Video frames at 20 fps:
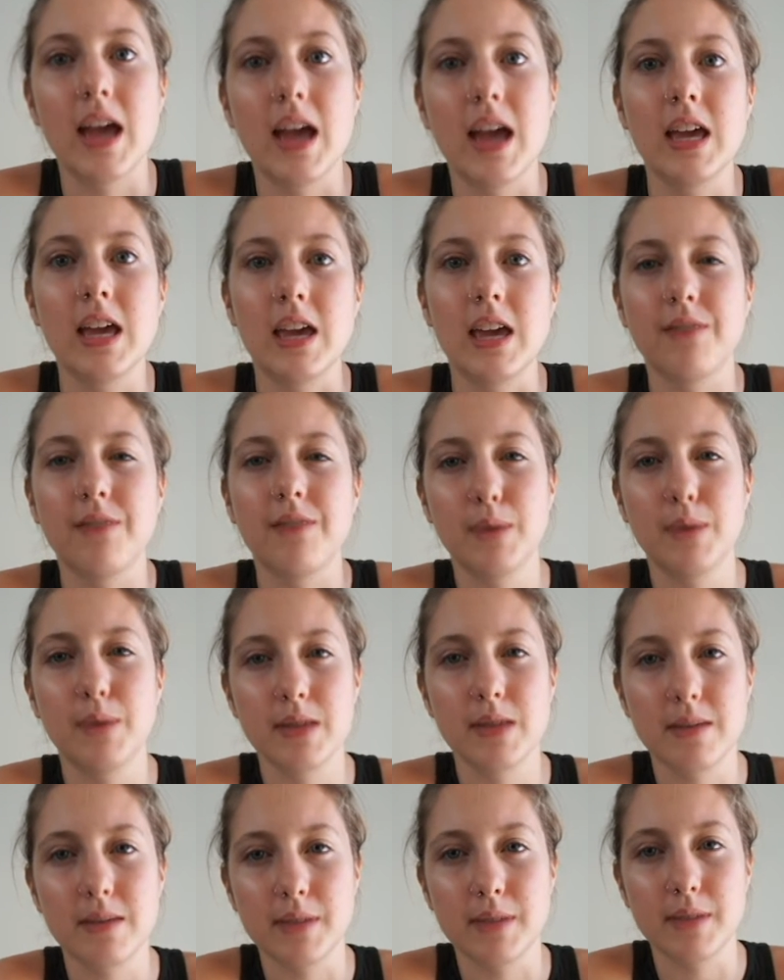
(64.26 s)
it gave me
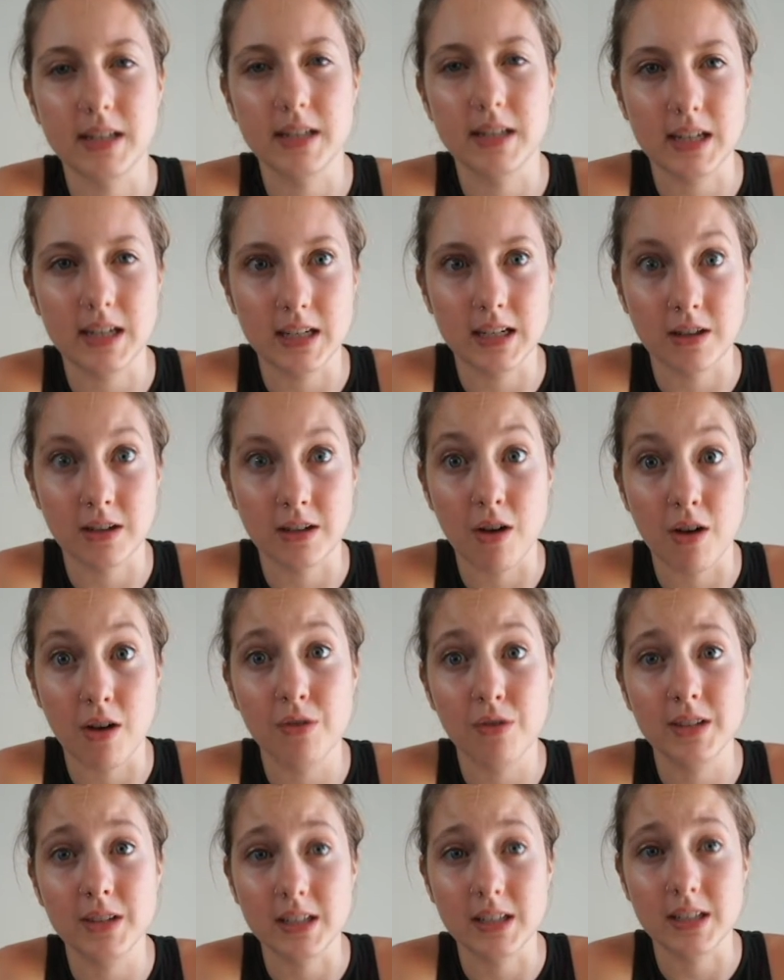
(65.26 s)
the ability to not
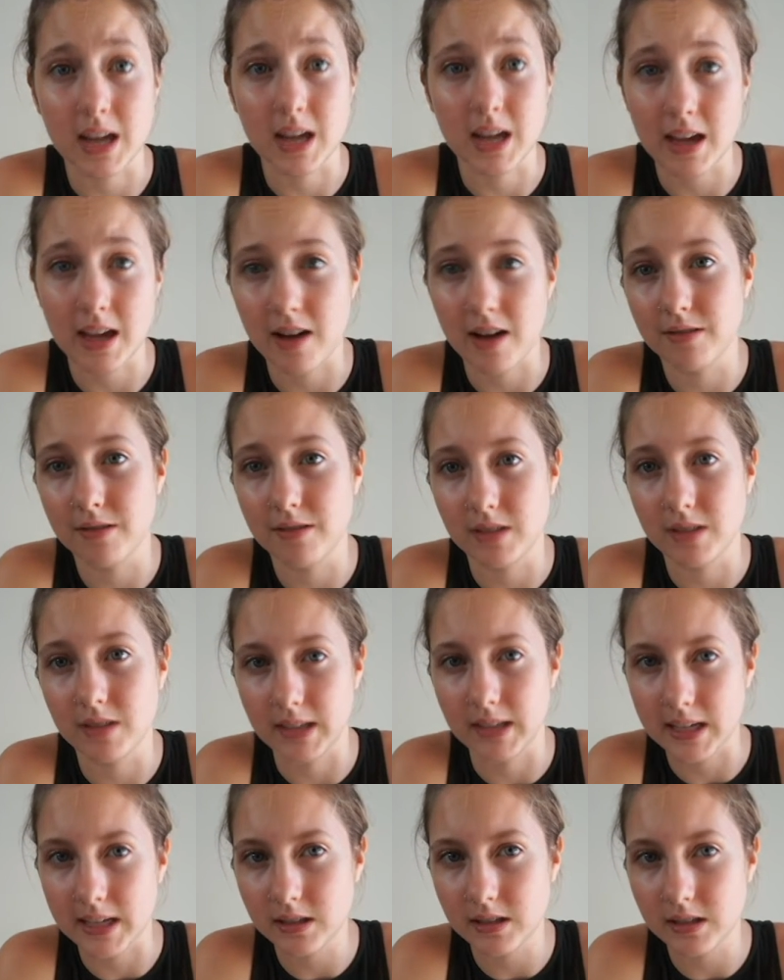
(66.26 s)
only take out the
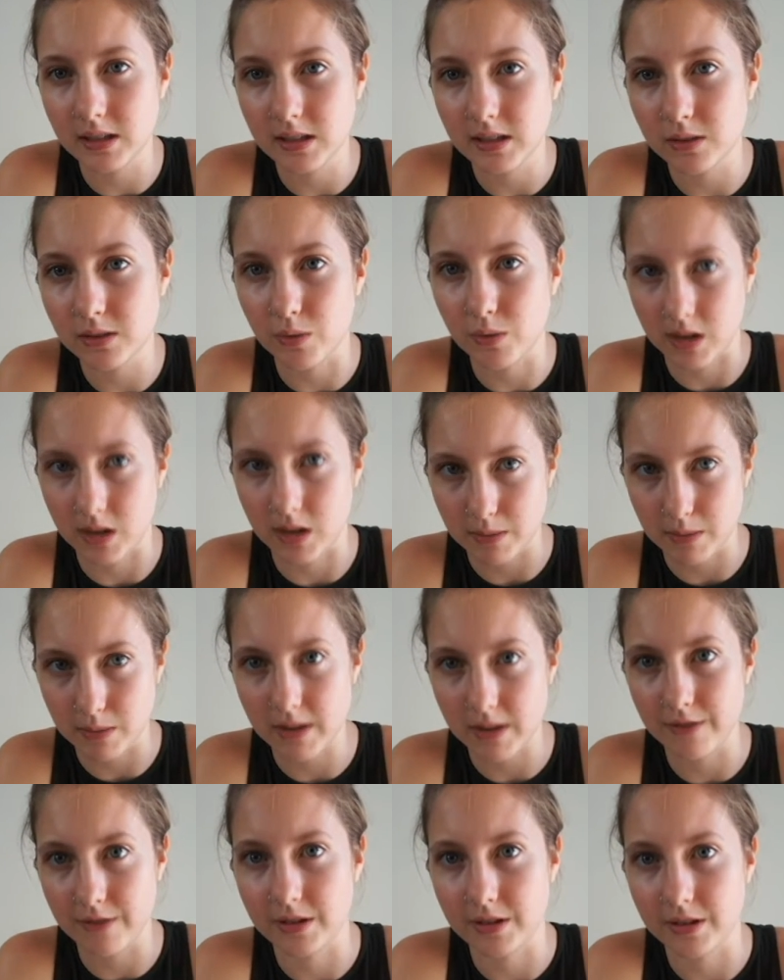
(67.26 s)
laces while
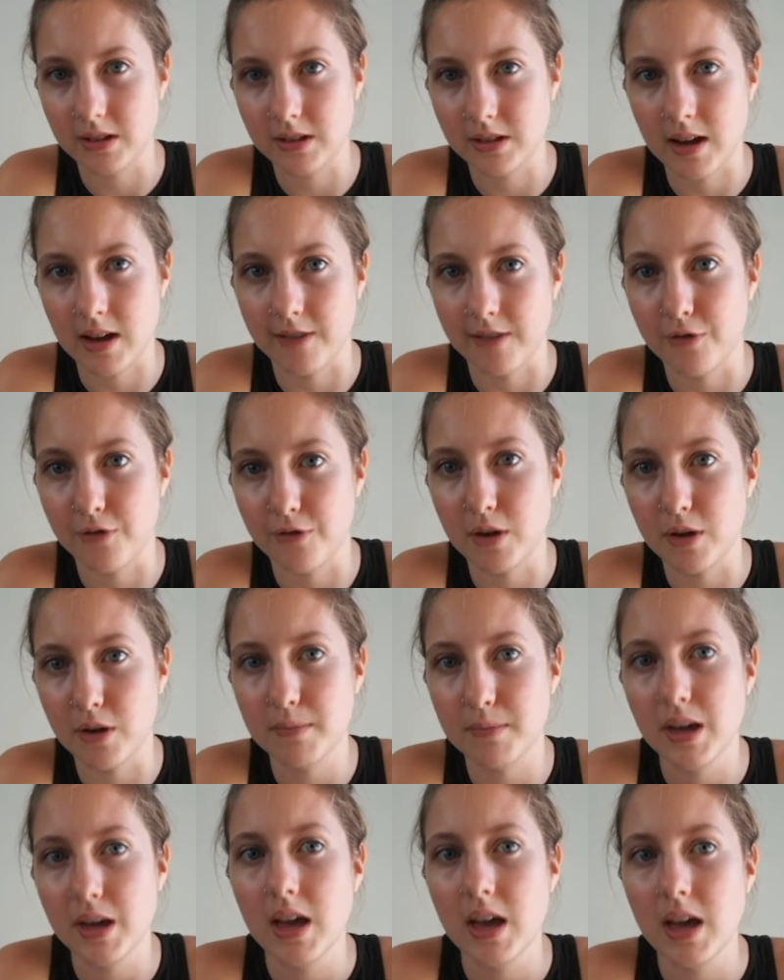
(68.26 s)
keeping a versatile
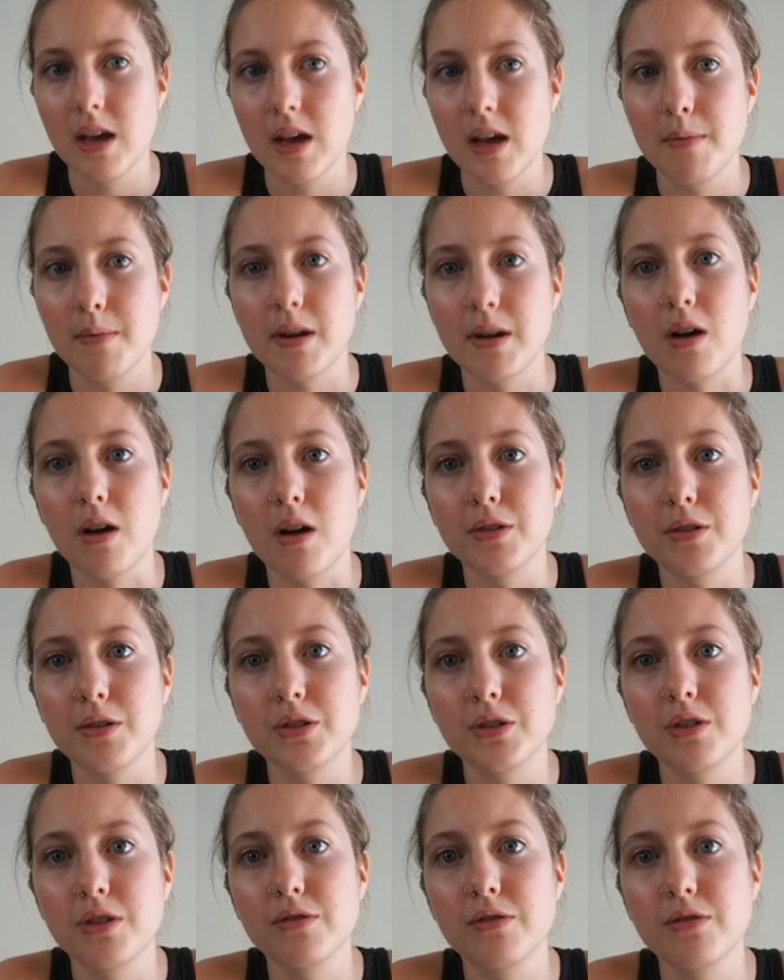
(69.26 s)
form, but it
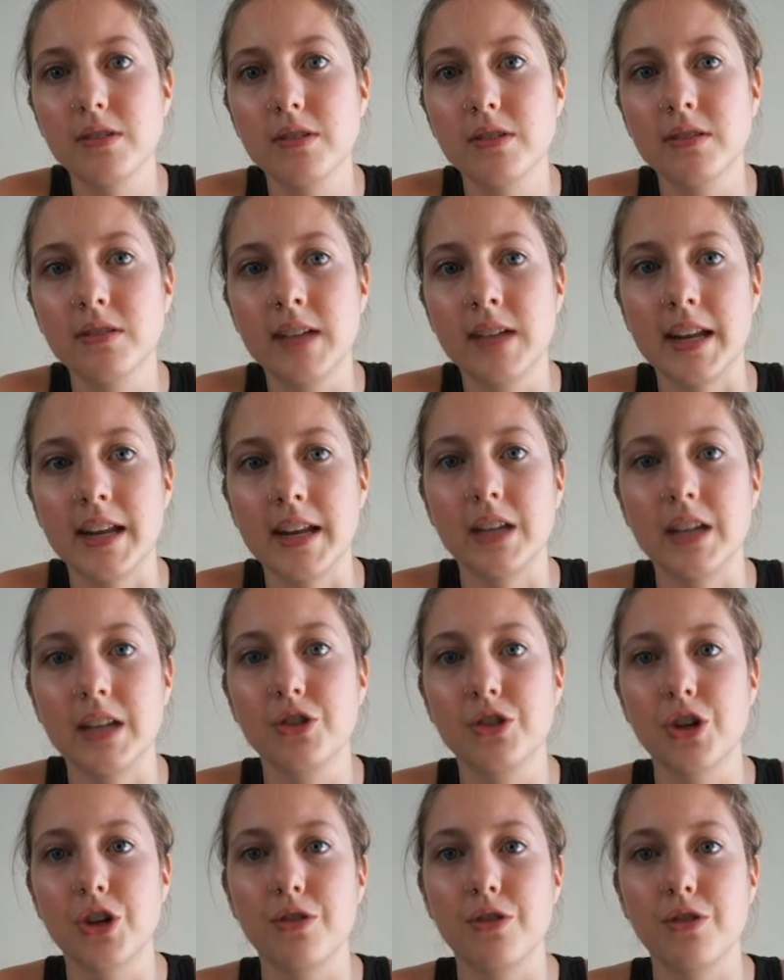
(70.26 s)
also let it
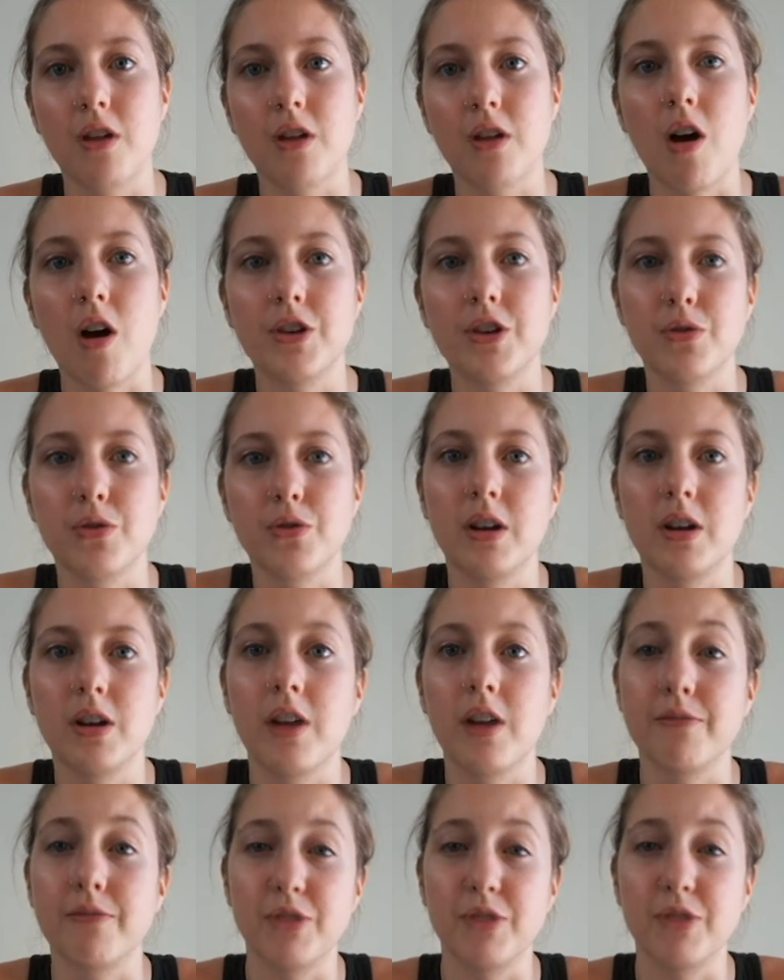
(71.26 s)
show the contouring
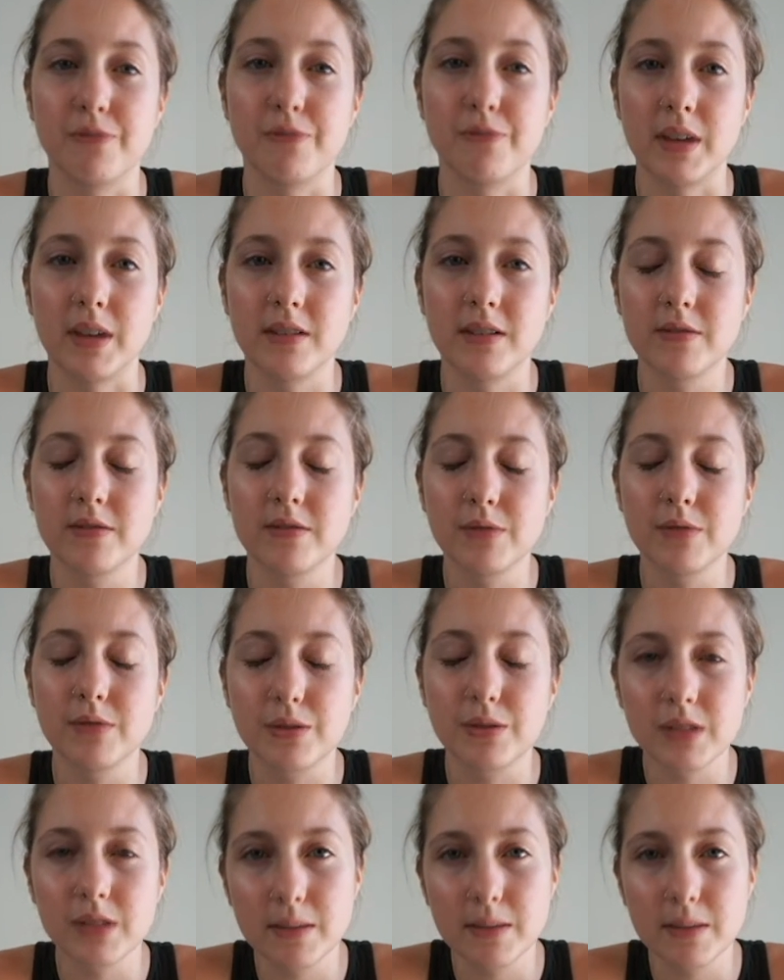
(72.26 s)
of movement.
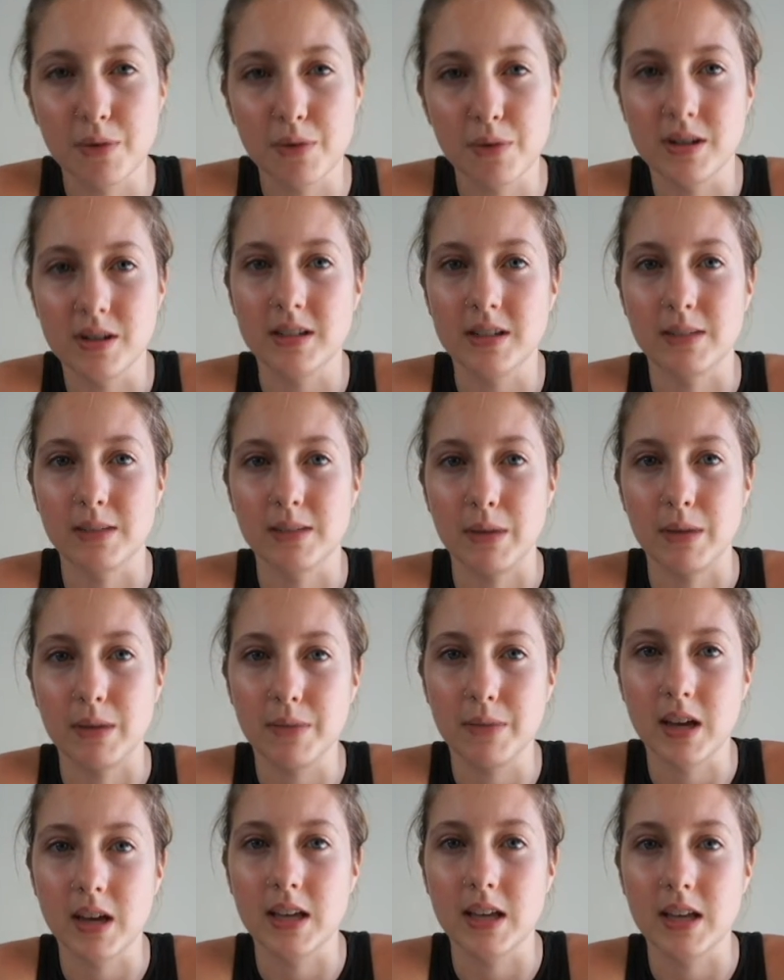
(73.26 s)
What's really important to me
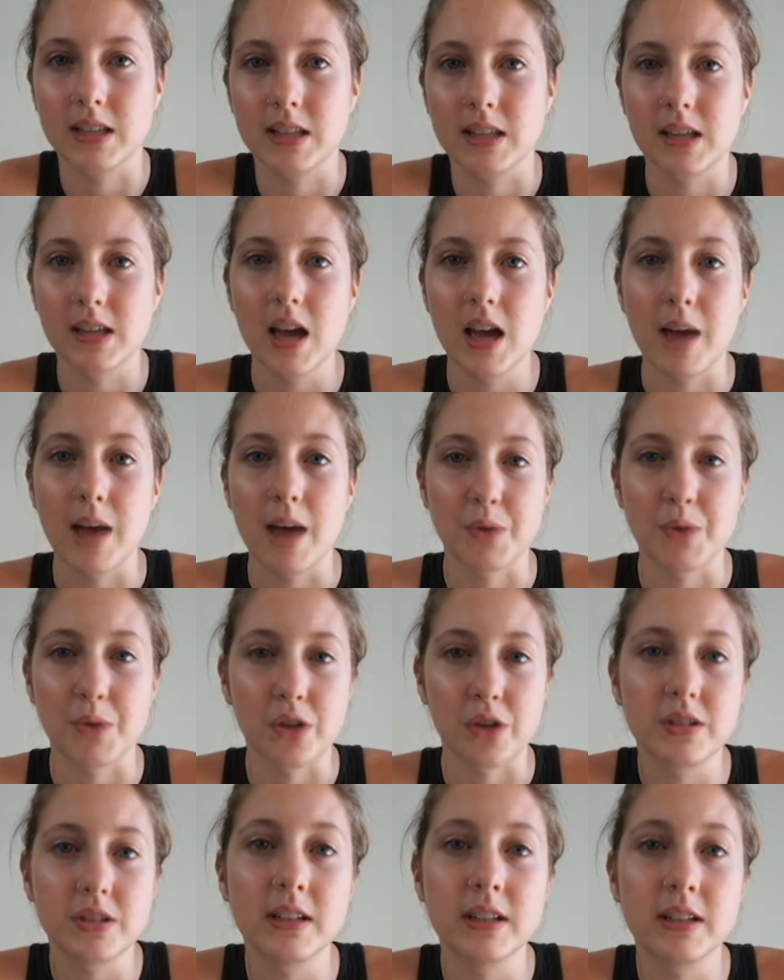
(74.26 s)
because I'm
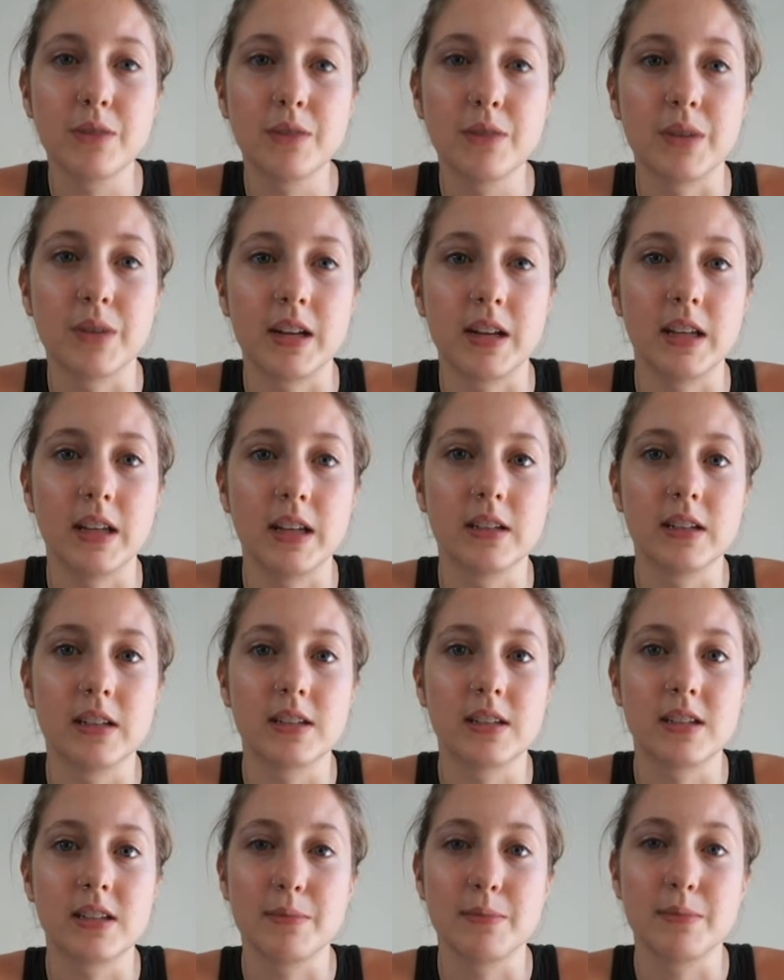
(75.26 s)
constantly wanting
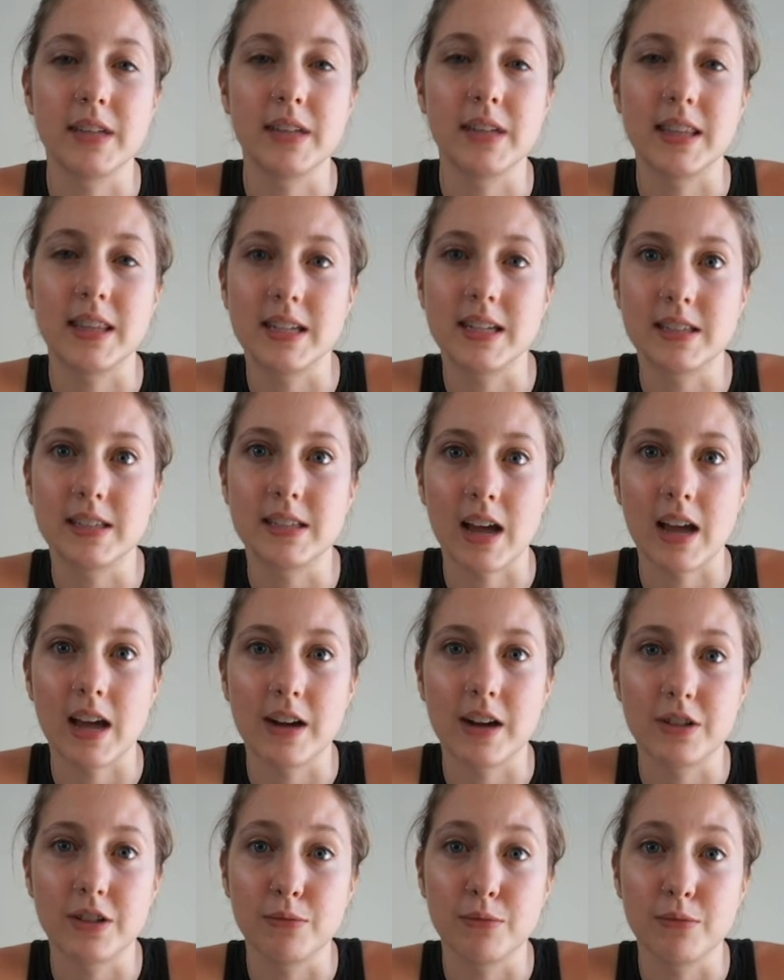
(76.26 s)
to stimulate the
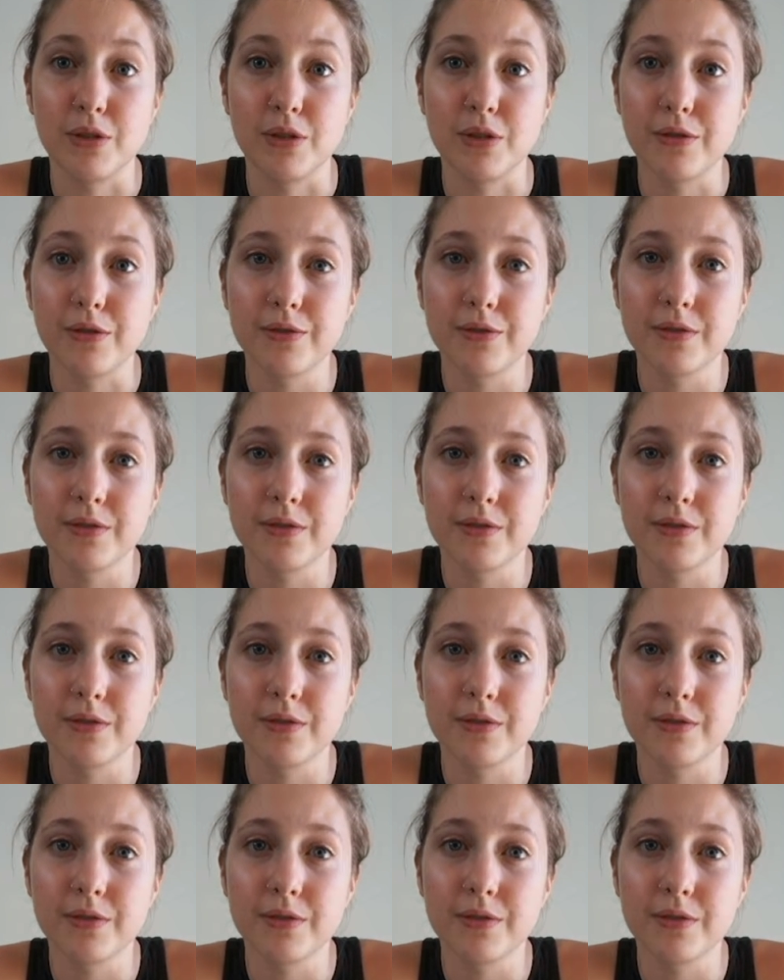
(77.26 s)
desire to move.